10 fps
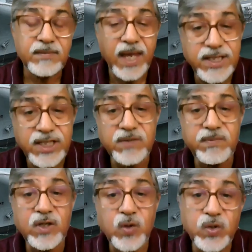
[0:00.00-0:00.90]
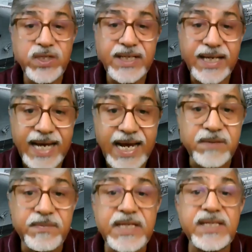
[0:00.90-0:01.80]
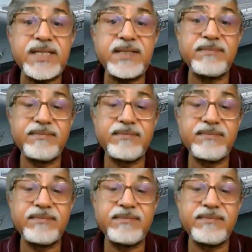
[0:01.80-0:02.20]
SSB coaching academies.